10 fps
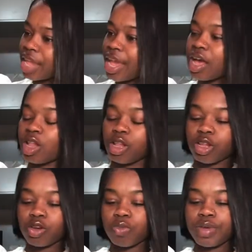like a
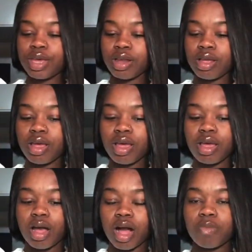little bit
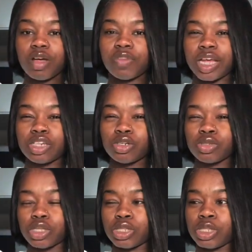above, like, it shows
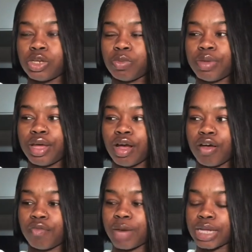a little bit
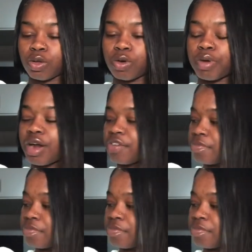of my lower part of